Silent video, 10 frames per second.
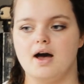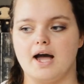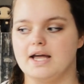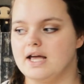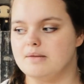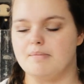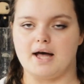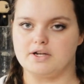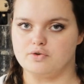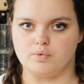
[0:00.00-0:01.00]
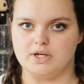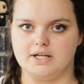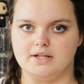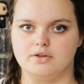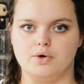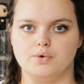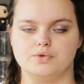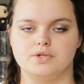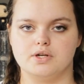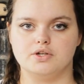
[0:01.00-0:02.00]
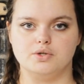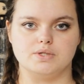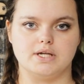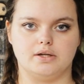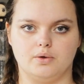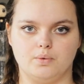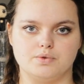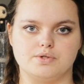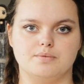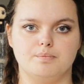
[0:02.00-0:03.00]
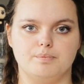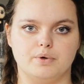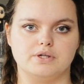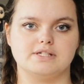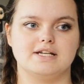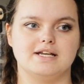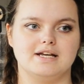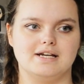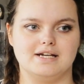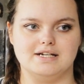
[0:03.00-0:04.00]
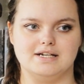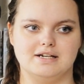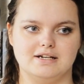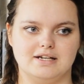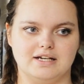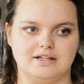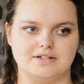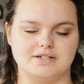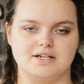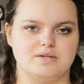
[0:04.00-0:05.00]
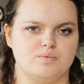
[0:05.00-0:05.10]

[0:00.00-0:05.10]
I can't imagine reading those Jussi Olsen books in English.